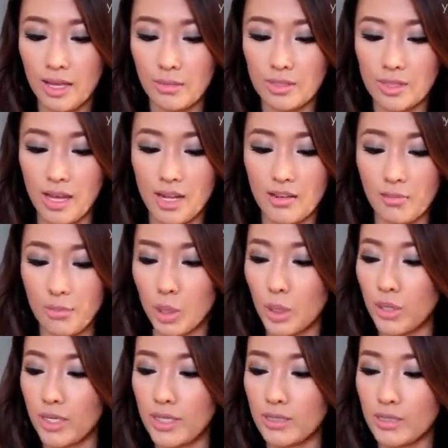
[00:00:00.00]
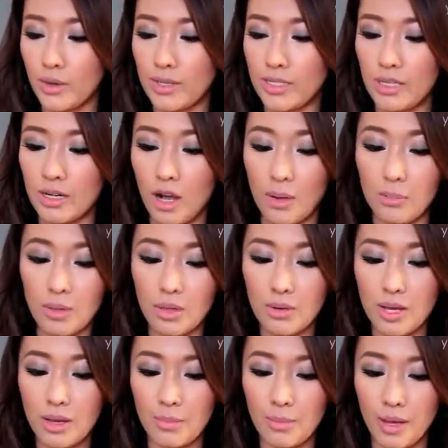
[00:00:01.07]
It was kind of blurry, so I didn't
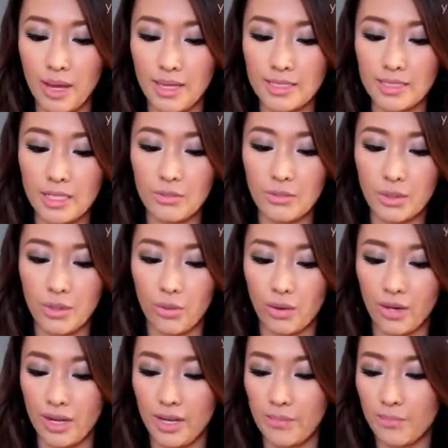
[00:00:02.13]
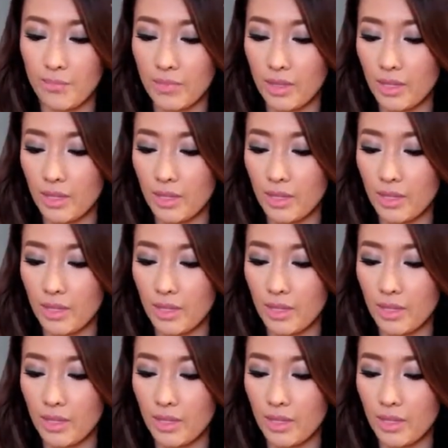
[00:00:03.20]
upload it, but I did record it.